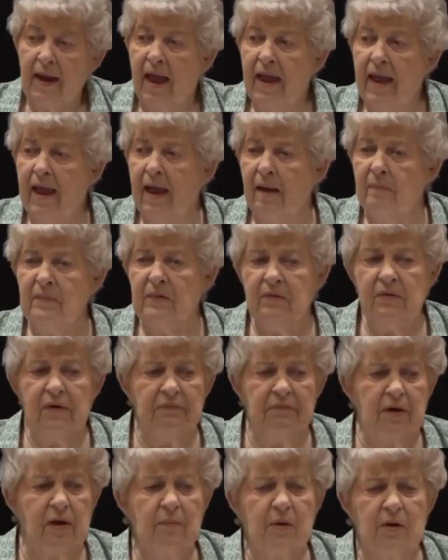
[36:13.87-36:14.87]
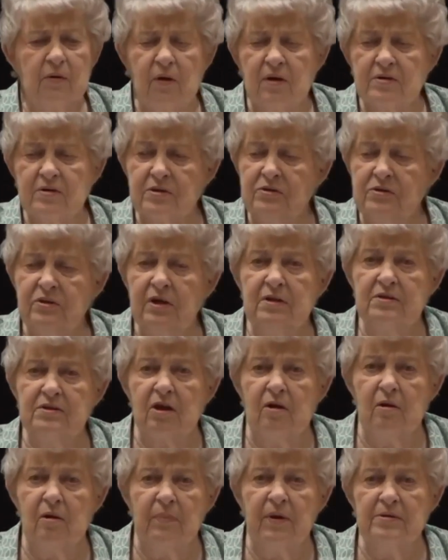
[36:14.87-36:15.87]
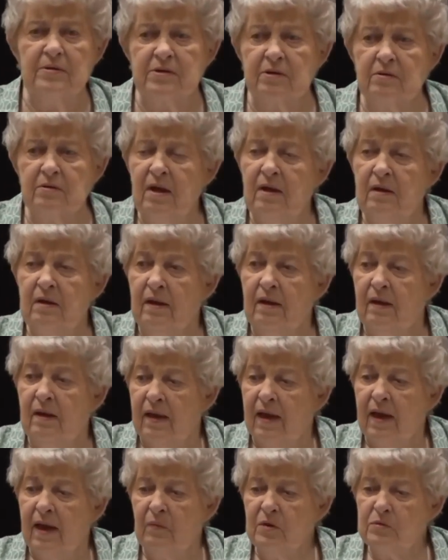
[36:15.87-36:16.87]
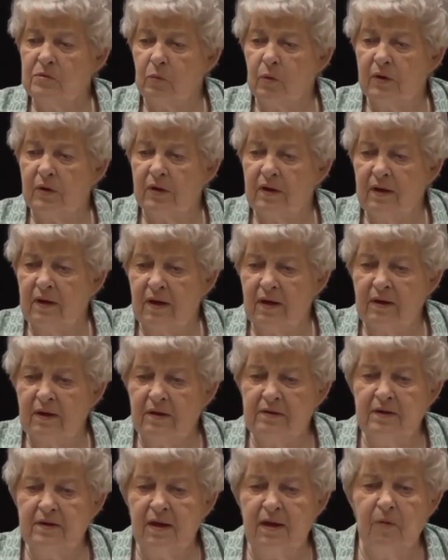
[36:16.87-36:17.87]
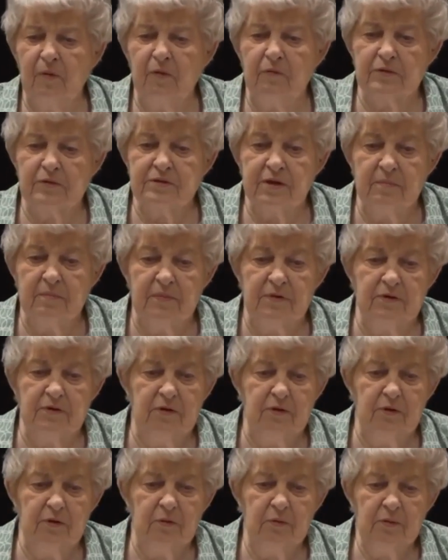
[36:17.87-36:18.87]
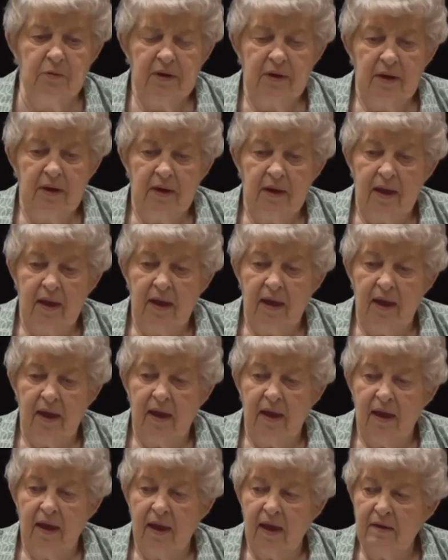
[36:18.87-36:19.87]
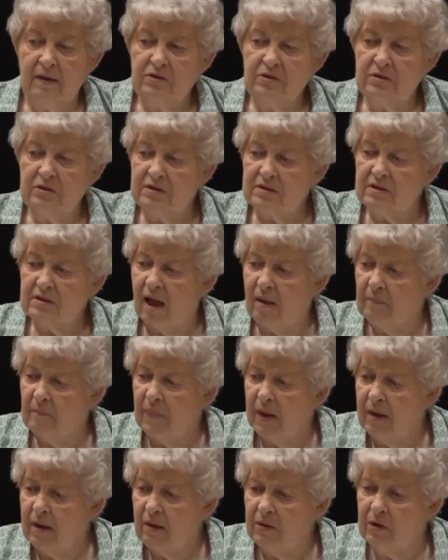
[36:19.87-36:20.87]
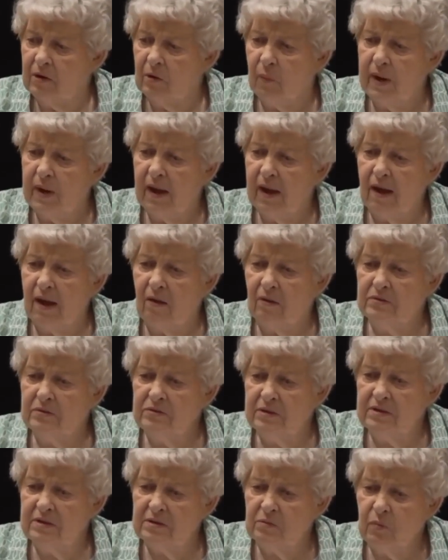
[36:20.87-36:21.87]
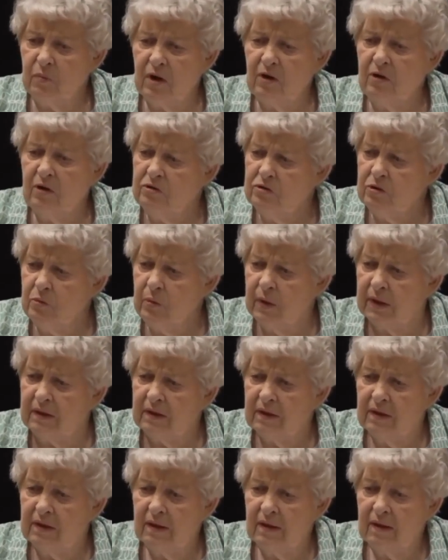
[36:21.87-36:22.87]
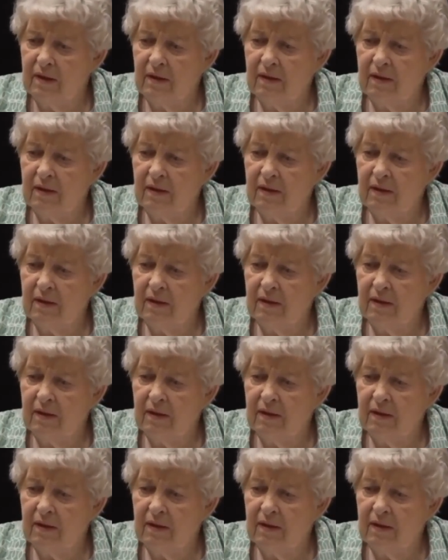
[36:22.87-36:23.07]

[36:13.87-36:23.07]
and I happened to have come across a jigsaw puzzle and was working it at a table for something to do. And she stopped by on her way out, and she said, "What are you doing?"